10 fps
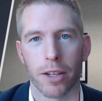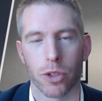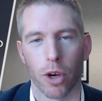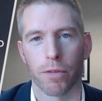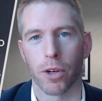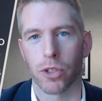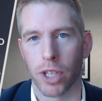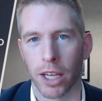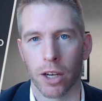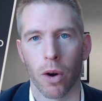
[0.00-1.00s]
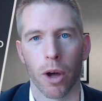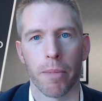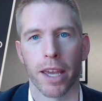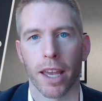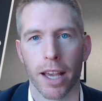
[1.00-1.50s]
And so if you're single
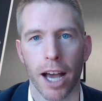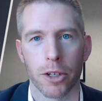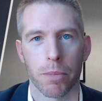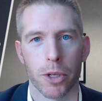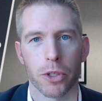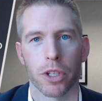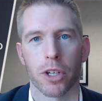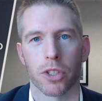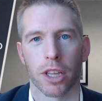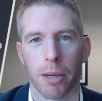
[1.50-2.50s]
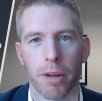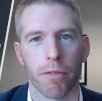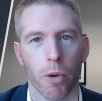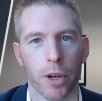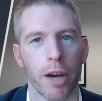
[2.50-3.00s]
and make a contribution, there's a limit
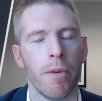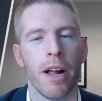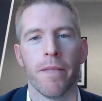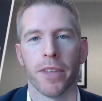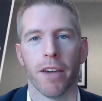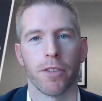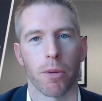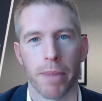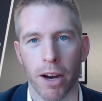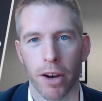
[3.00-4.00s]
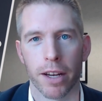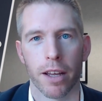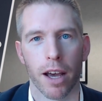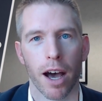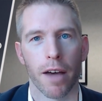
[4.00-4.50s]
for you. If you're
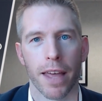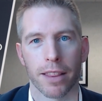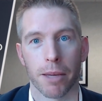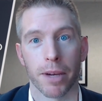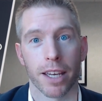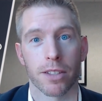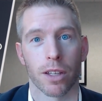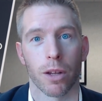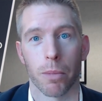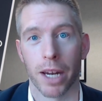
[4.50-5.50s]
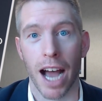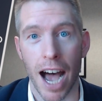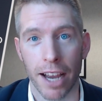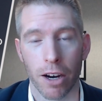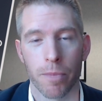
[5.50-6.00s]
married, that limit gets a little bit
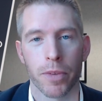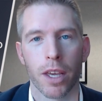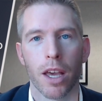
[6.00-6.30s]
higher.